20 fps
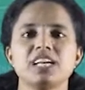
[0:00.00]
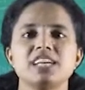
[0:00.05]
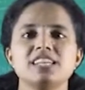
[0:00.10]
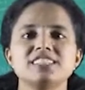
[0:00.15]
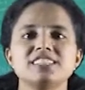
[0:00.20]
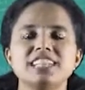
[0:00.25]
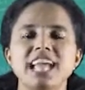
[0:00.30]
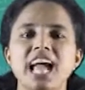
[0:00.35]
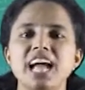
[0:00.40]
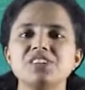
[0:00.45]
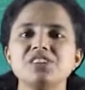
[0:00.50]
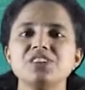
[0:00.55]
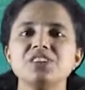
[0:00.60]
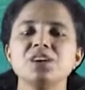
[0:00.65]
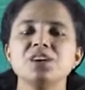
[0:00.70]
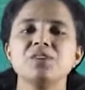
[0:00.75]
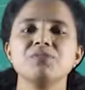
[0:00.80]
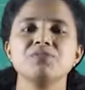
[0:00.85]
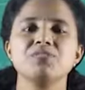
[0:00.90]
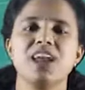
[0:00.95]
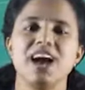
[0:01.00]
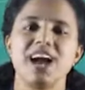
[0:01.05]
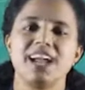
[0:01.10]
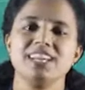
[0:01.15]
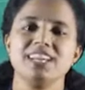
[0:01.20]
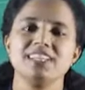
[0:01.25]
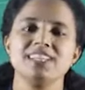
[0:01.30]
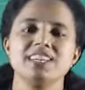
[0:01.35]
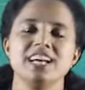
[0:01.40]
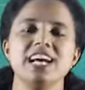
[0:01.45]
Scattering of
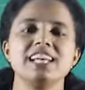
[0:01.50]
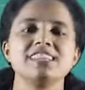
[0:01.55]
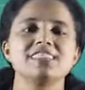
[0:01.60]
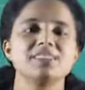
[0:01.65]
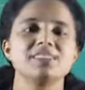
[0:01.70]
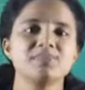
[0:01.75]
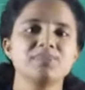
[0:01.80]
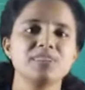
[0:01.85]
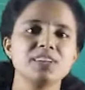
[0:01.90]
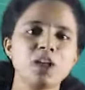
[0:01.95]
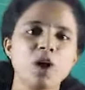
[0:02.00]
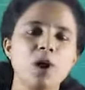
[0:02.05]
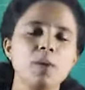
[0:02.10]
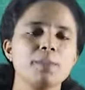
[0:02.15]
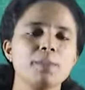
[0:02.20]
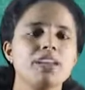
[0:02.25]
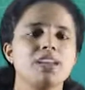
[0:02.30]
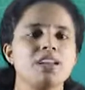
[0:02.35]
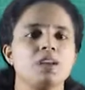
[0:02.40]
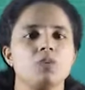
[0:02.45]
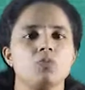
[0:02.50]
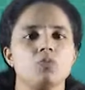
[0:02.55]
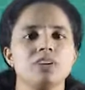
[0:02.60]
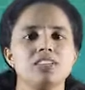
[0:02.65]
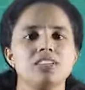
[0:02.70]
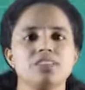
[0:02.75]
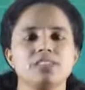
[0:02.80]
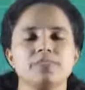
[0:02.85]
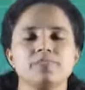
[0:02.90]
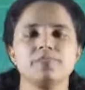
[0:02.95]
light is a phenomenon in
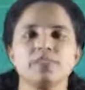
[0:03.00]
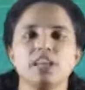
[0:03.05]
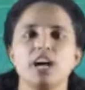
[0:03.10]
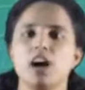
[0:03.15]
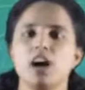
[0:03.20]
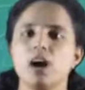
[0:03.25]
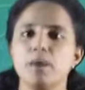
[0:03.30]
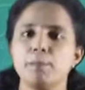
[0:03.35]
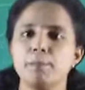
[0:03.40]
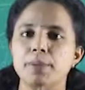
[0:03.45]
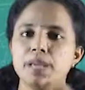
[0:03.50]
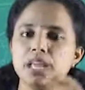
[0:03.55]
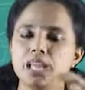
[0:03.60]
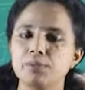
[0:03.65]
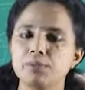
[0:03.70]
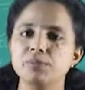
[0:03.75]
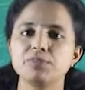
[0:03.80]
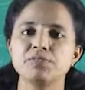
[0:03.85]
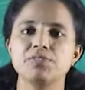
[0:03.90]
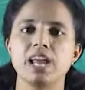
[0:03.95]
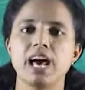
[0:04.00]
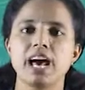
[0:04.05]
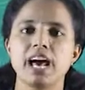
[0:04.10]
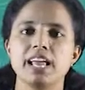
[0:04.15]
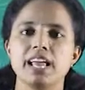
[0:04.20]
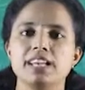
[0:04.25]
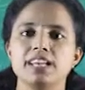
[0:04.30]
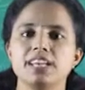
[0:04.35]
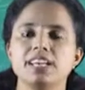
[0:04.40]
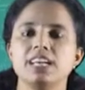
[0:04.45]
which a beam of
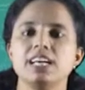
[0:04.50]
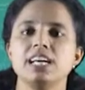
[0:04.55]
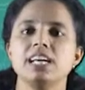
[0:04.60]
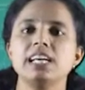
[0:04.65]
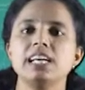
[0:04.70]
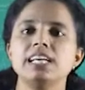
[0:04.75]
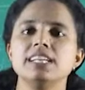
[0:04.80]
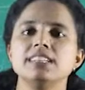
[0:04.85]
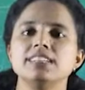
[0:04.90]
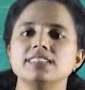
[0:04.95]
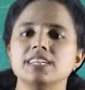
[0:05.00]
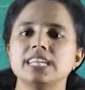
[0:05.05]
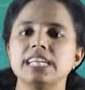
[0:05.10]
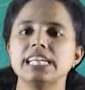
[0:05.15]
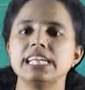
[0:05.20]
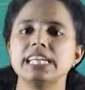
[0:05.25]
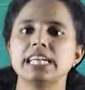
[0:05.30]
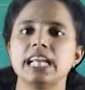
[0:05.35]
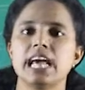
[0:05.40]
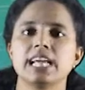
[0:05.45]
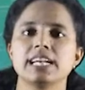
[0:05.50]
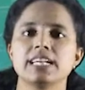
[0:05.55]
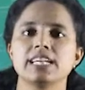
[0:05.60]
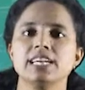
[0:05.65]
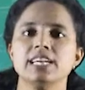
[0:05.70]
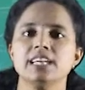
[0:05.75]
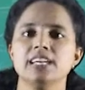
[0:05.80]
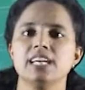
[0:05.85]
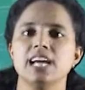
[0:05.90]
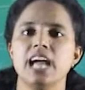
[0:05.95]
light is
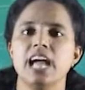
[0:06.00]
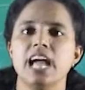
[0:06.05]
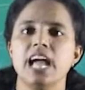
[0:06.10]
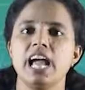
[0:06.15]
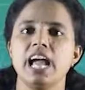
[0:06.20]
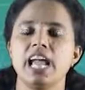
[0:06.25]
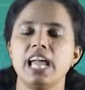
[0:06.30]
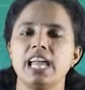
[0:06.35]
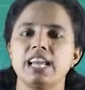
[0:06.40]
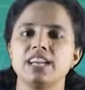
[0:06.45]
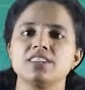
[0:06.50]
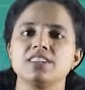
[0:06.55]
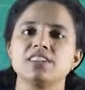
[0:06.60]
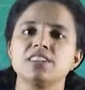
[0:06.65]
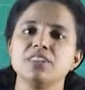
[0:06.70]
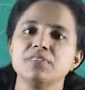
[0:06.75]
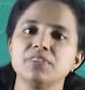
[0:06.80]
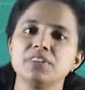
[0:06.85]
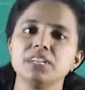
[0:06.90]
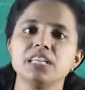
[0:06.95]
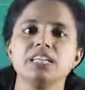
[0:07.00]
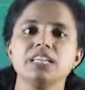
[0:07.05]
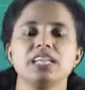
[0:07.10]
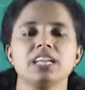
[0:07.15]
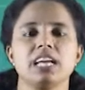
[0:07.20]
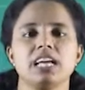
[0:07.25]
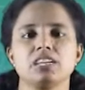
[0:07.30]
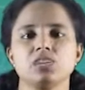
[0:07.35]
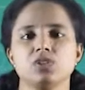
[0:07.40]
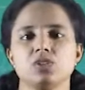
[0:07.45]
redirected in different
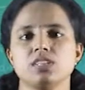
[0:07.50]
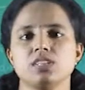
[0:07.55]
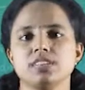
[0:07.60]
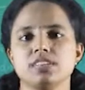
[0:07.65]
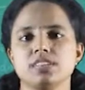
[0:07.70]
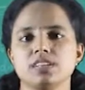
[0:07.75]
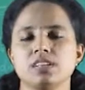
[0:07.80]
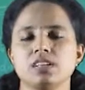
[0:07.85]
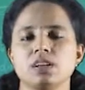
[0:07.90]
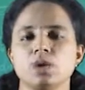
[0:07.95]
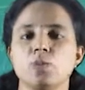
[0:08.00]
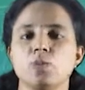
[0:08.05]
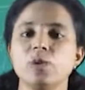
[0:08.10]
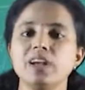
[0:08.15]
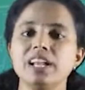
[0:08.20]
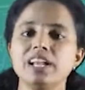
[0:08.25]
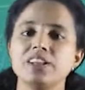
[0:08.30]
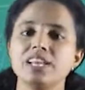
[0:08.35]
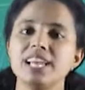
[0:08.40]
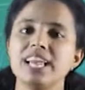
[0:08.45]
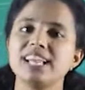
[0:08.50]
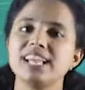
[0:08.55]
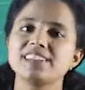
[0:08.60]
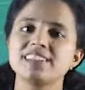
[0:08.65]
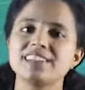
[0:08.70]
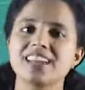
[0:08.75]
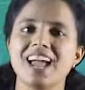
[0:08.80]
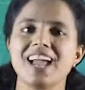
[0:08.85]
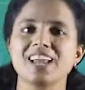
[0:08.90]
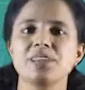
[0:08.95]
directions when they
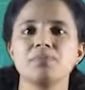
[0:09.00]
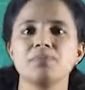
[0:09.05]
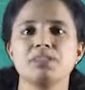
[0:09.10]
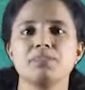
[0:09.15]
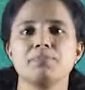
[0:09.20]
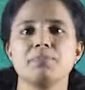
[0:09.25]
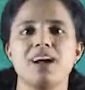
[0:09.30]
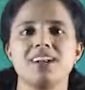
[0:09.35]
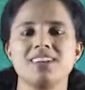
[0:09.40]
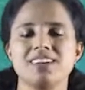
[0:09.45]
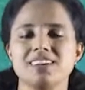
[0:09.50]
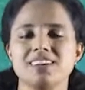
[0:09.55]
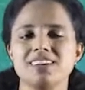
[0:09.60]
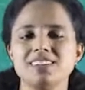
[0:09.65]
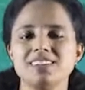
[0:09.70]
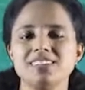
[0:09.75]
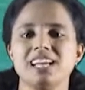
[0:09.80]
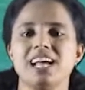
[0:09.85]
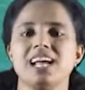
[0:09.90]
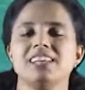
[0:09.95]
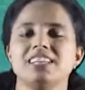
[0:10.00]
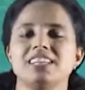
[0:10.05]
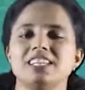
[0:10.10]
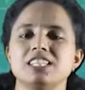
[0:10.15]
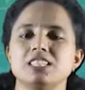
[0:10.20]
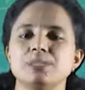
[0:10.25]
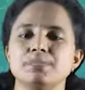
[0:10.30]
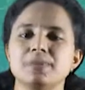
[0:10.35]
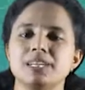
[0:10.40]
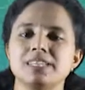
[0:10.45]
interact with the particles that
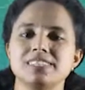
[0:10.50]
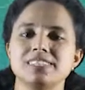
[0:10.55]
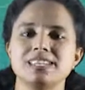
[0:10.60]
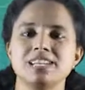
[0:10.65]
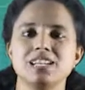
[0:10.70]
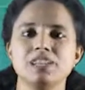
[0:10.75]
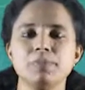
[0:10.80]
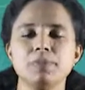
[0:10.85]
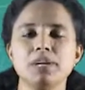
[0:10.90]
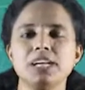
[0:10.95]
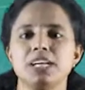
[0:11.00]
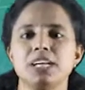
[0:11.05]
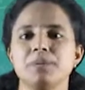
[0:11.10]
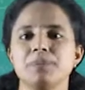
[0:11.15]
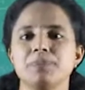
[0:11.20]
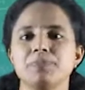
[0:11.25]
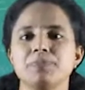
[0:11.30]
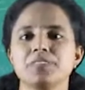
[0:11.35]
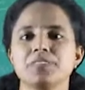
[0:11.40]
is present in the medium.